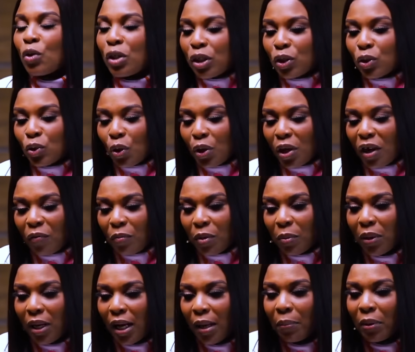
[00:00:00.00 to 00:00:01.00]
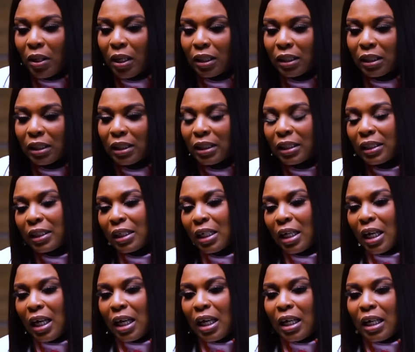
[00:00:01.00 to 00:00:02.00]
So the story of baby happiness is
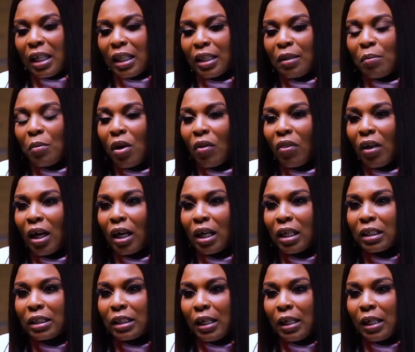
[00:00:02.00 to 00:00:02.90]
the mother